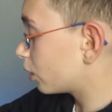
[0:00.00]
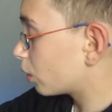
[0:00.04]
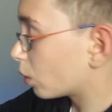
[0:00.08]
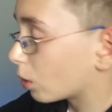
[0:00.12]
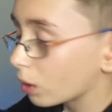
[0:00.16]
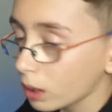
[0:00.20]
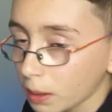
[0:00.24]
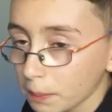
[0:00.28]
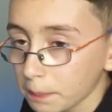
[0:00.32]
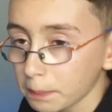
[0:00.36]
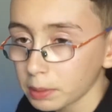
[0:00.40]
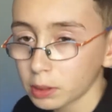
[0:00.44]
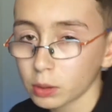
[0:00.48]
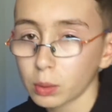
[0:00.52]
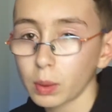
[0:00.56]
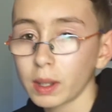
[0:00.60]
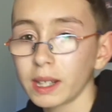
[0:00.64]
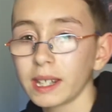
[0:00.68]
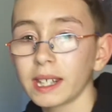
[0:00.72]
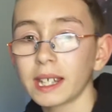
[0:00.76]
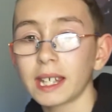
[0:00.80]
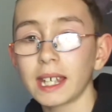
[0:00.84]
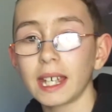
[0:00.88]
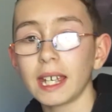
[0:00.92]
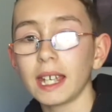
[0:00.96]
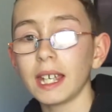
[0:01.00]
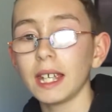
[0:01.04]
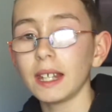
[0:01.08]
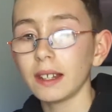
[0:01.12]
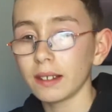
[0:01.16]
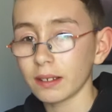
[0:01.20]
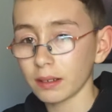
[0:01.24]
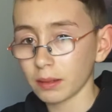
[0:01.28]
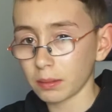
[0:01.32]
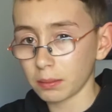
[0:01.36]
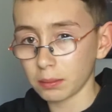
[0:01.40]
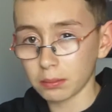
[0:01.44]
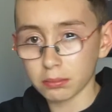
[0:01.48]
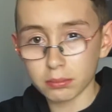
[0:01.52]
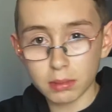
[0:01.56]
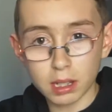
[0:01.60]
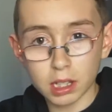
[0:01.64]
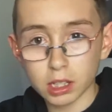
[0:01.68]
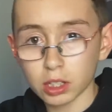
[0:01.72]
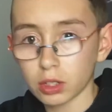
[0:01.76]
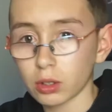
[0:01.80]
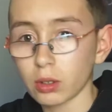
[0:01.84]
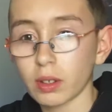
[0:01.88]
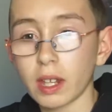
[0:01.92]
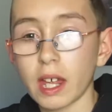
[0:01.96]
all in between the keys,
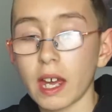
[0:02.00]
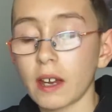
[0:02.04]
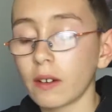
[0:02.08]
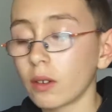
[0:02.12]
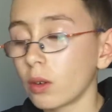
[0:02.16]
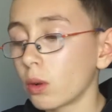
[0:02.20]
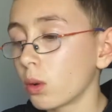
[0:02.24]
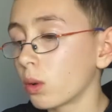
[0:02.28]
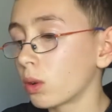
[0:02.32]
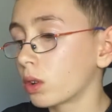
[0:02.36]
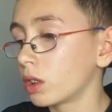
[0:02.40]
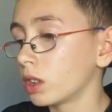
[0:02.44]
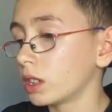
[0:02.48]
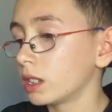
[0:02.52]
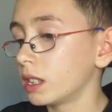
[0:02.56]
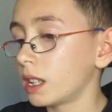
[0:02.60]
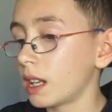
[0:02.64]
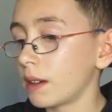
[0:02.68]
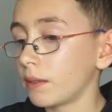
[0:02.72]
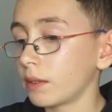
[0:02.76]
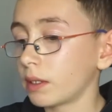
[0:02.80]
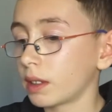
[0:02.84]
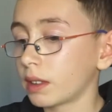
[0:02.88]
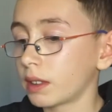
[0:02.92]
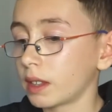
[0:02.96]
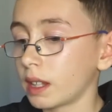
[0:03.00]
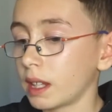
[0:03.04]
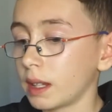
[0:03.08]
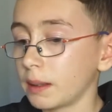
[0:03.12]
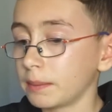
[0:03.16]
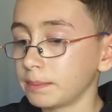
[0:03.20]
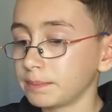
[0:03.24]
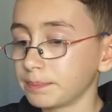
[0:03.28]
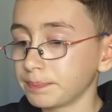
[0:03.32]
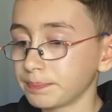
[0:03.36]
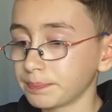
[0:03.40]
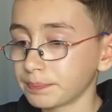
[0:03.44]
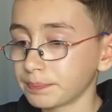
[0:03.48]
make sure they're all good and everything.